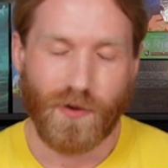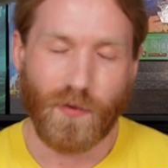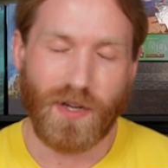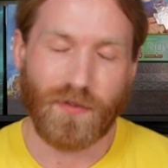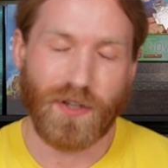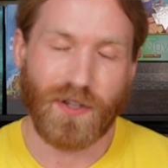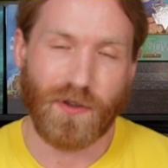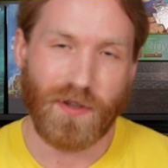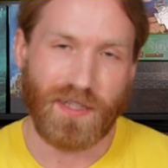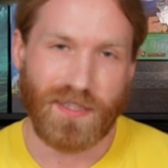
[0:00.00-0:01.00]
Whenever you're
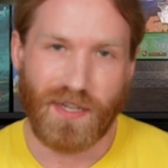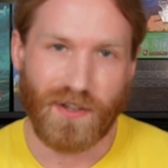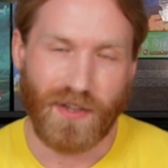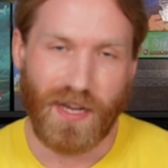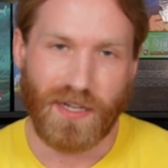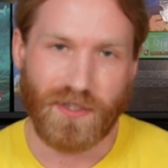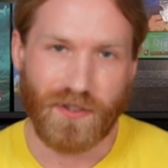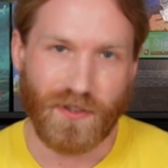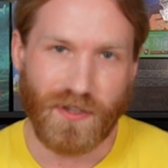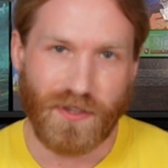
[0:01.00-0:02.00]
doing a sell action,
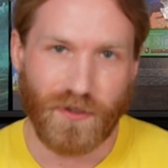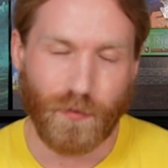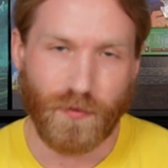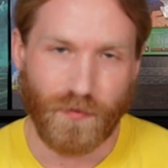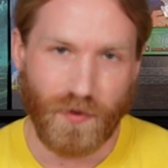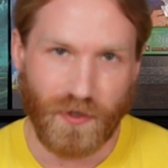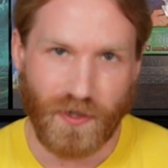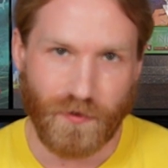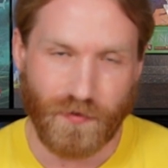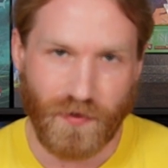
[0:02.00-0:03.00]
you're
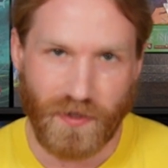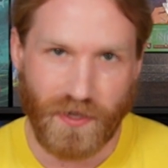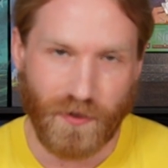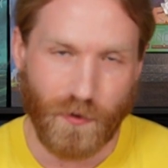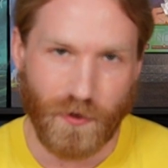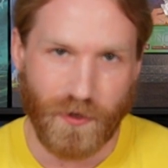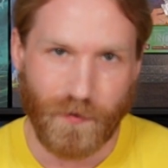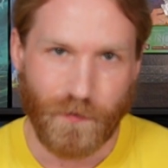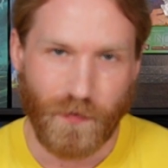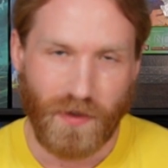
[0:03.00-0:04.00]
either filling an
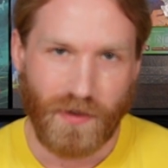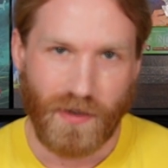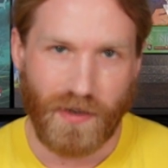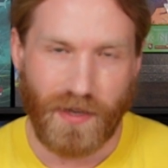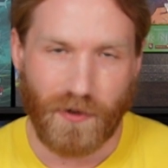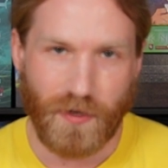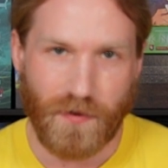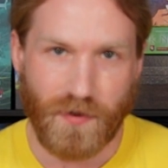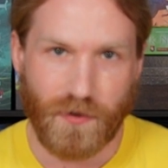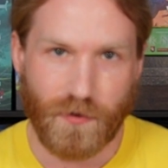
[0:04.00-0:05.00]
order, and that'll
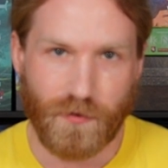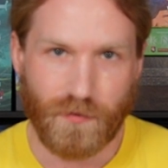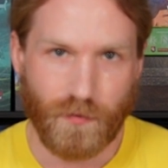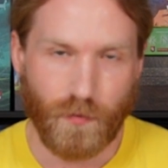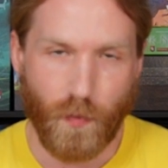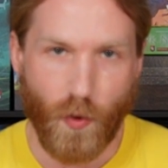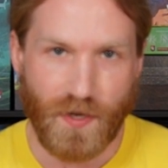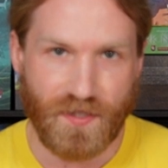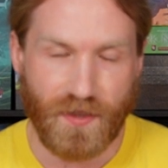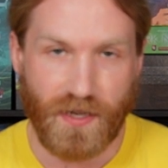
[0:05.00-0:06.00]
give you
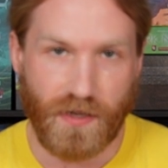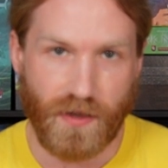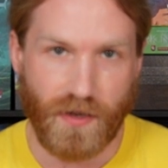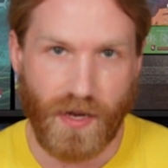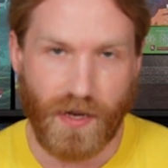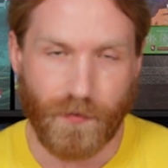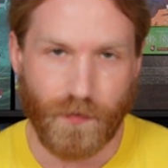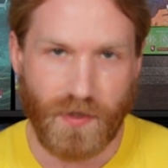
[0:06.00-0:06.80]
points at the end of the game.